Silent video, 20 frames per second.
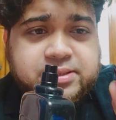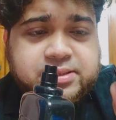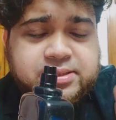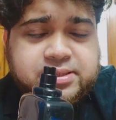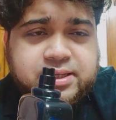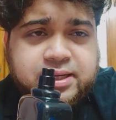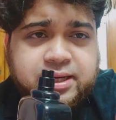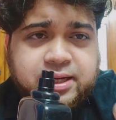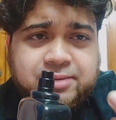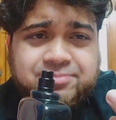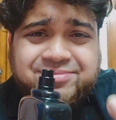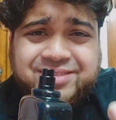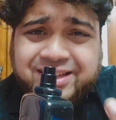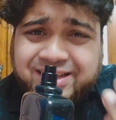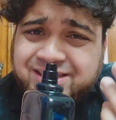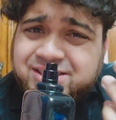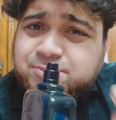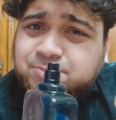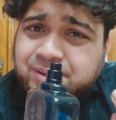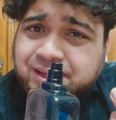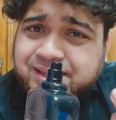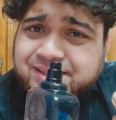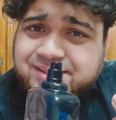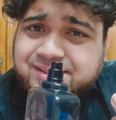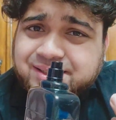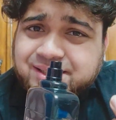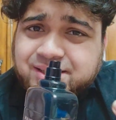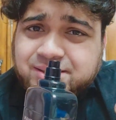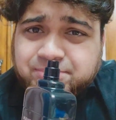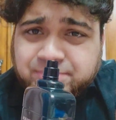is it is
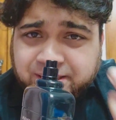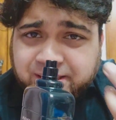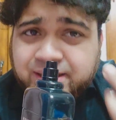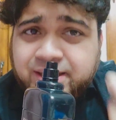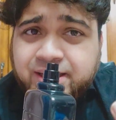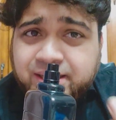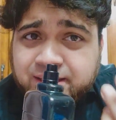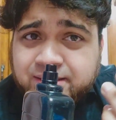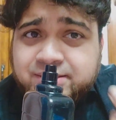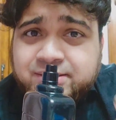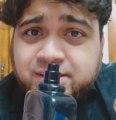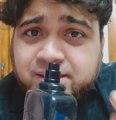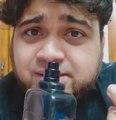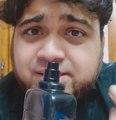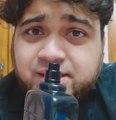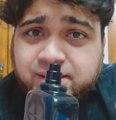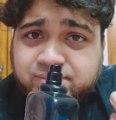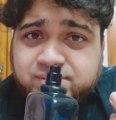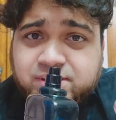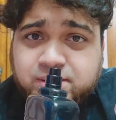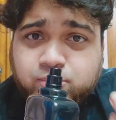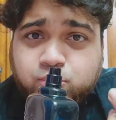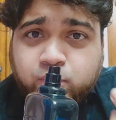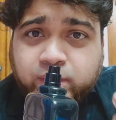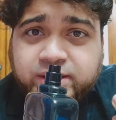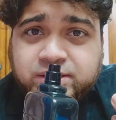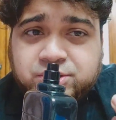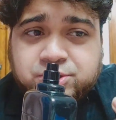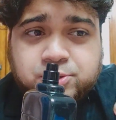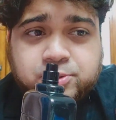plastic, but it does have some
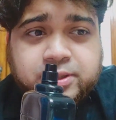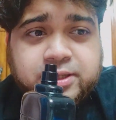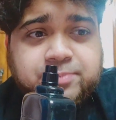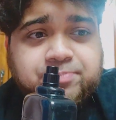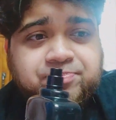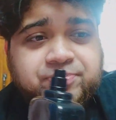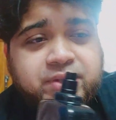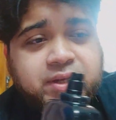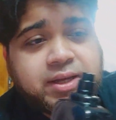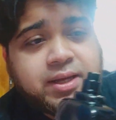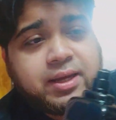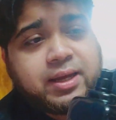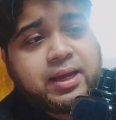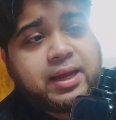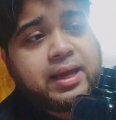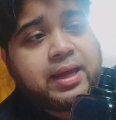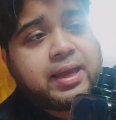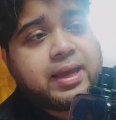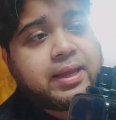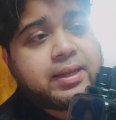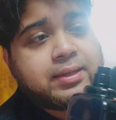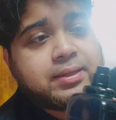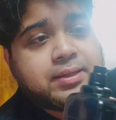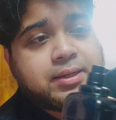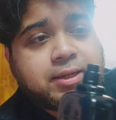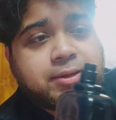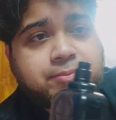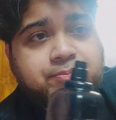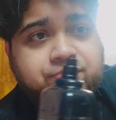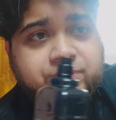weight to it. And
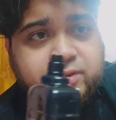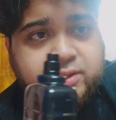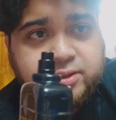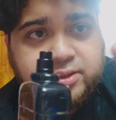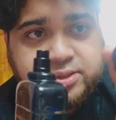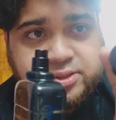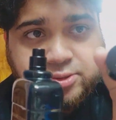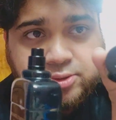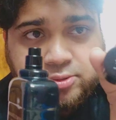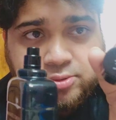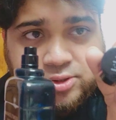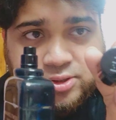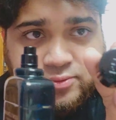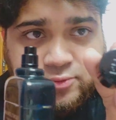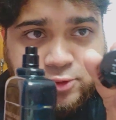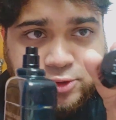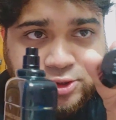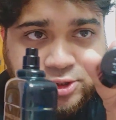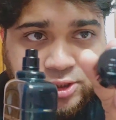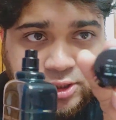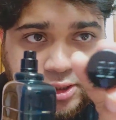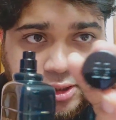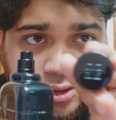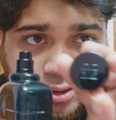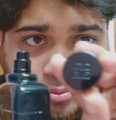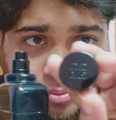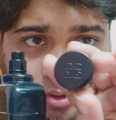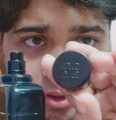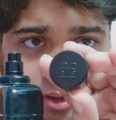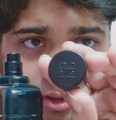there is
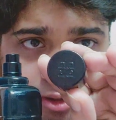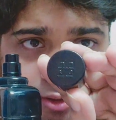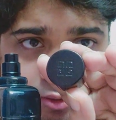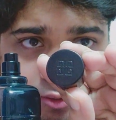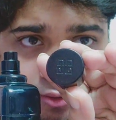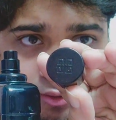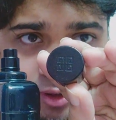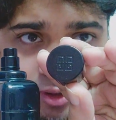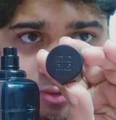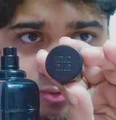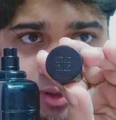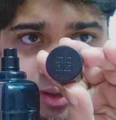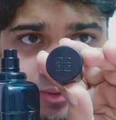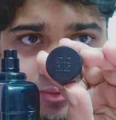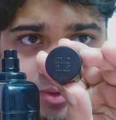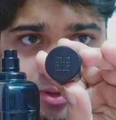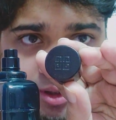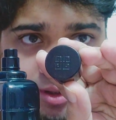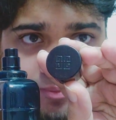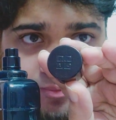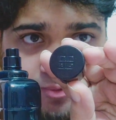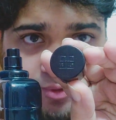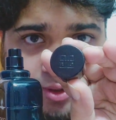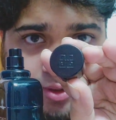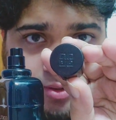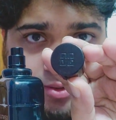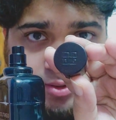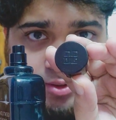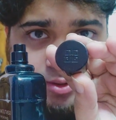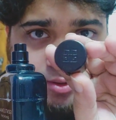Givenchy logo engraved up
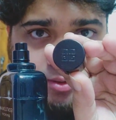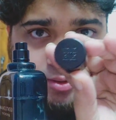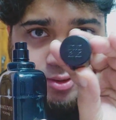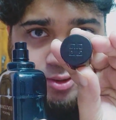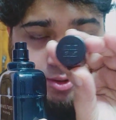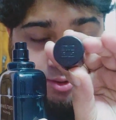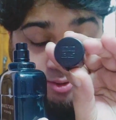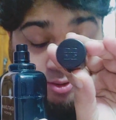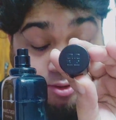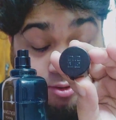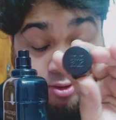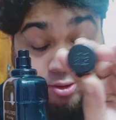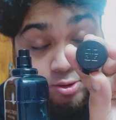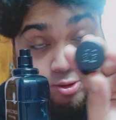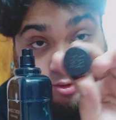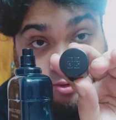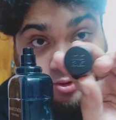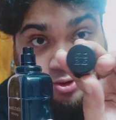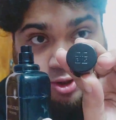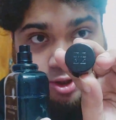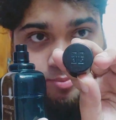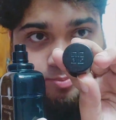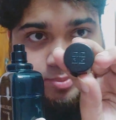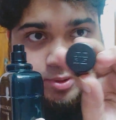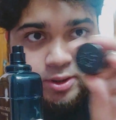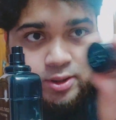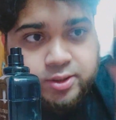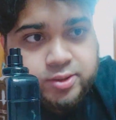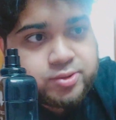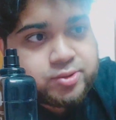front or on top,
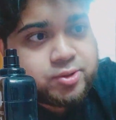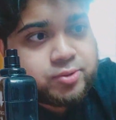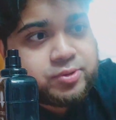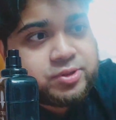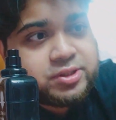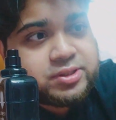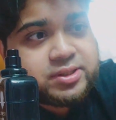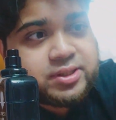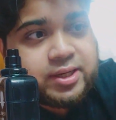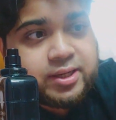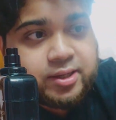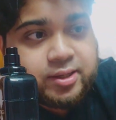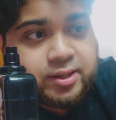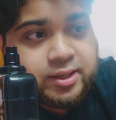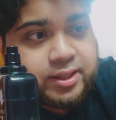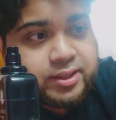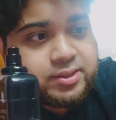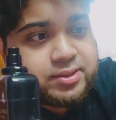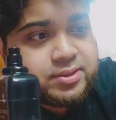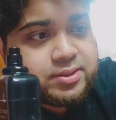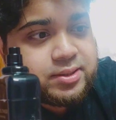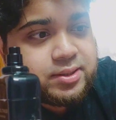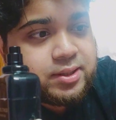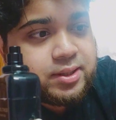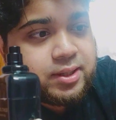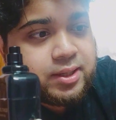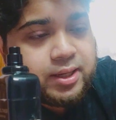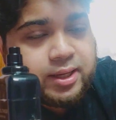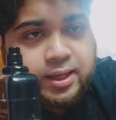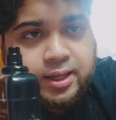so which is kind of nice.
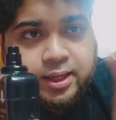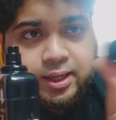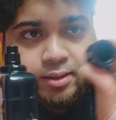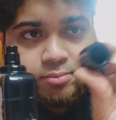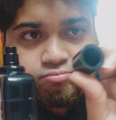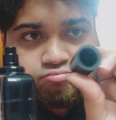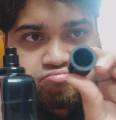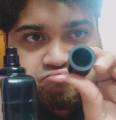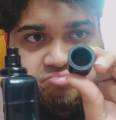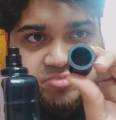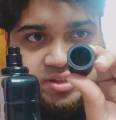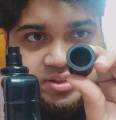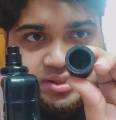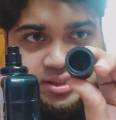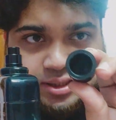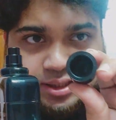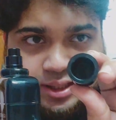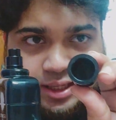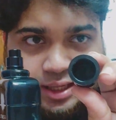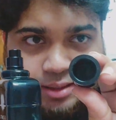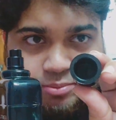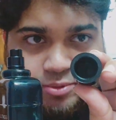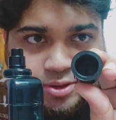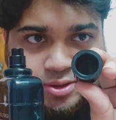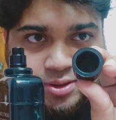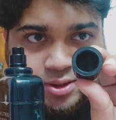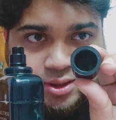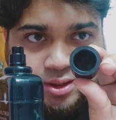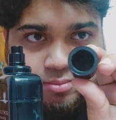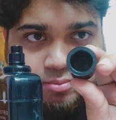And inside the cap
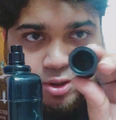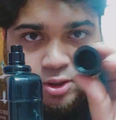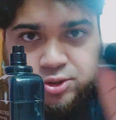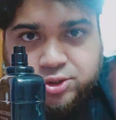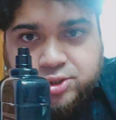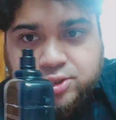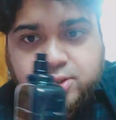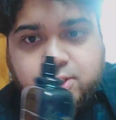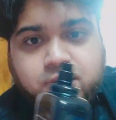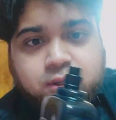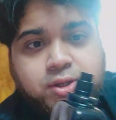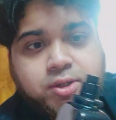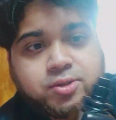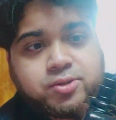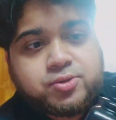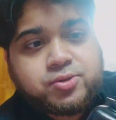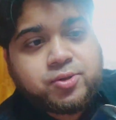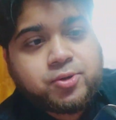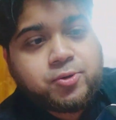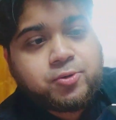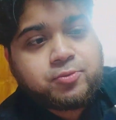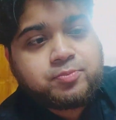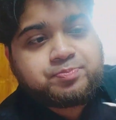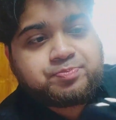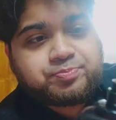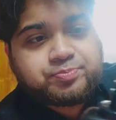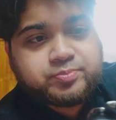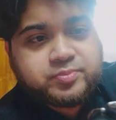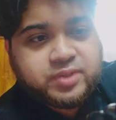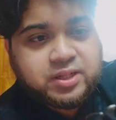there's nothing much. So
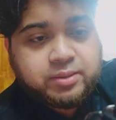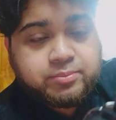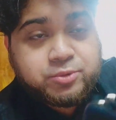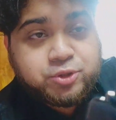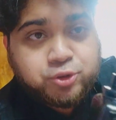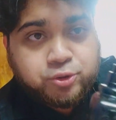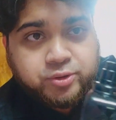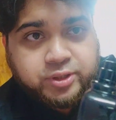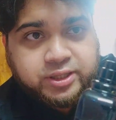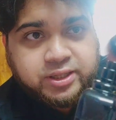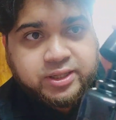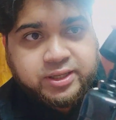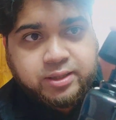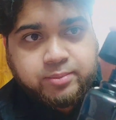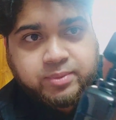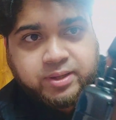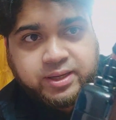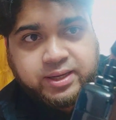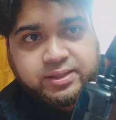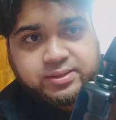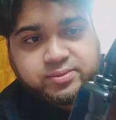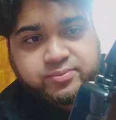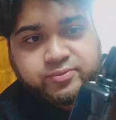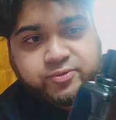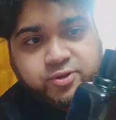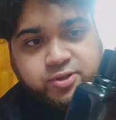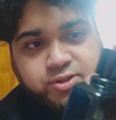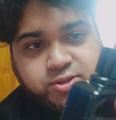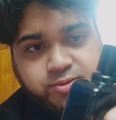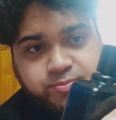let me show you the clicking mechanism
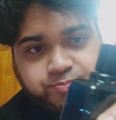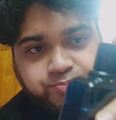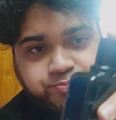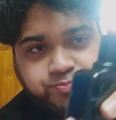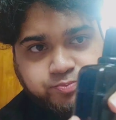first.